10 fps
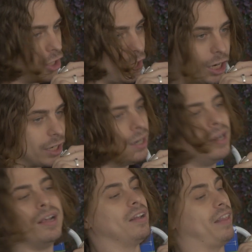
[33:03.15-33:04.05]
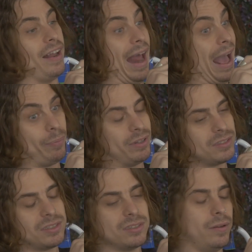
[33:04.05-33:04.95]
your heart. That
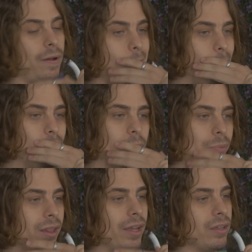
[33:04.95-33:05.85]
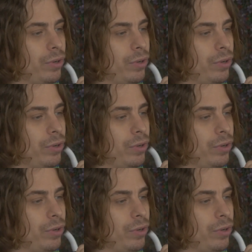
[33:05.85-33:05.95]
happens. But like